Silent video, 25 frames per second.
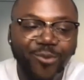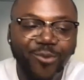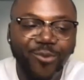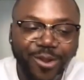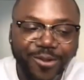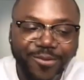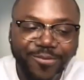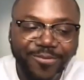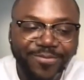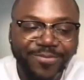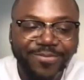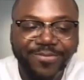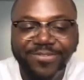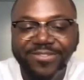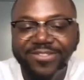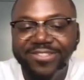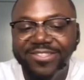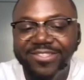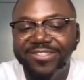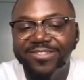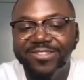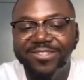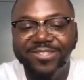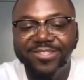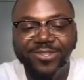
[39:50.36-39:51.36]
work
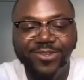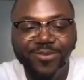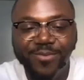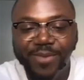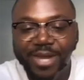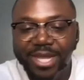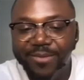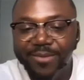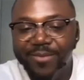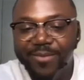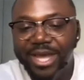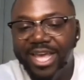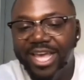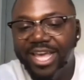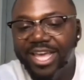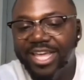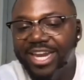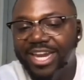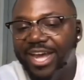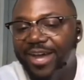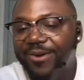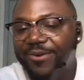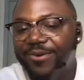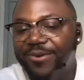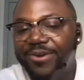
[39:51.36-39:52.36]
do my my
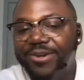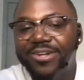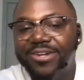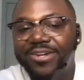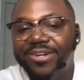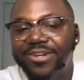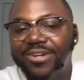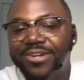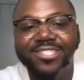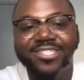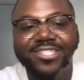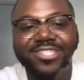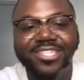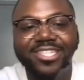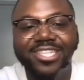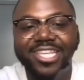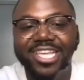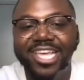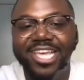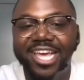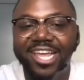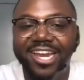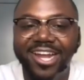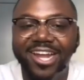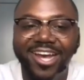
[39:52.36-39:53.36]
eight hours
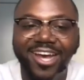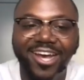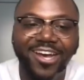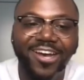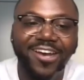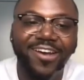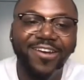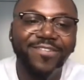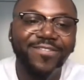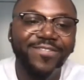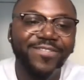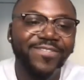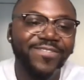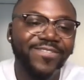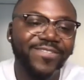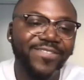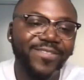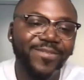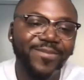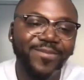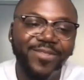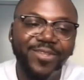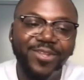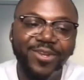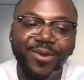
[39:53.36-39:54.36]
get off
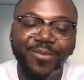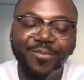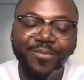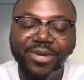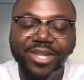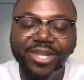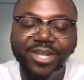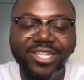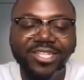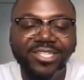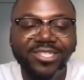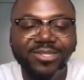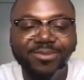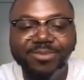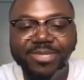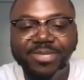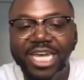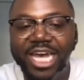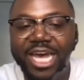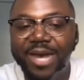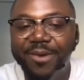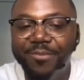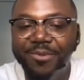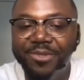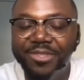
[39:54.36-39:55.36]
you know put in some
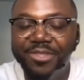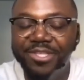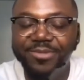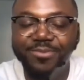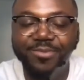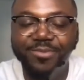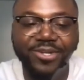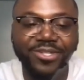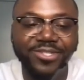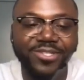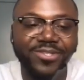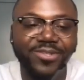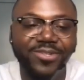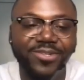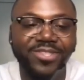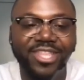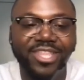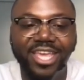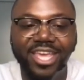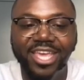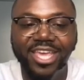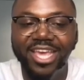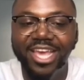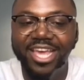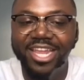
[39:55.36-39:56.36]
time on this personal
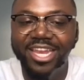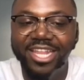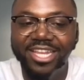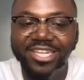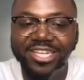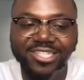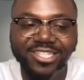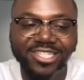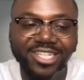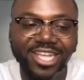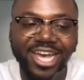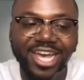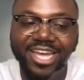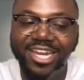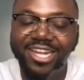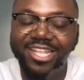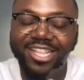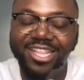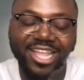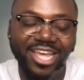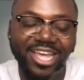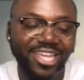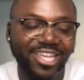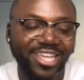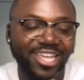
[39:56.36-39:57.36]
thing and then just
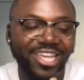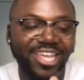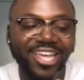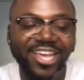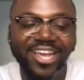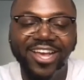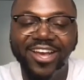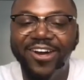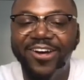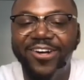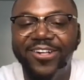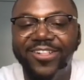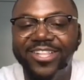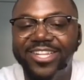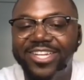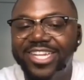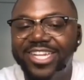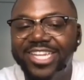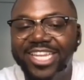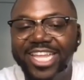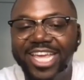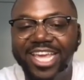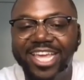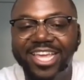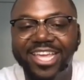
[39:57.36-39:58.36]
kind of like call
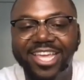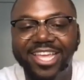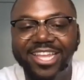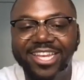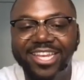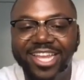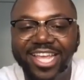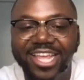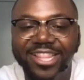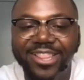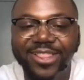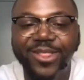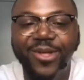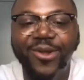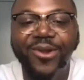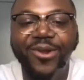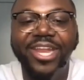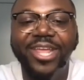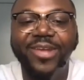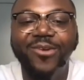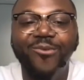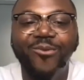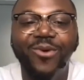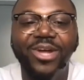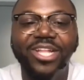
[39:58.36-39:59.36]
it a day and, and
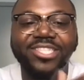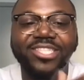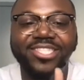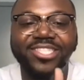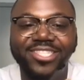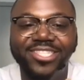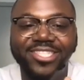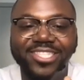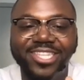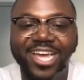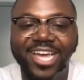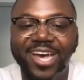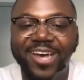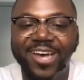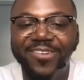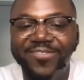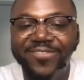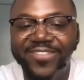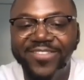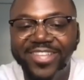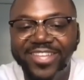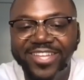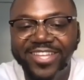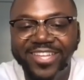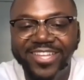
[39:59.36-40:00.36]
learning when to stop
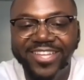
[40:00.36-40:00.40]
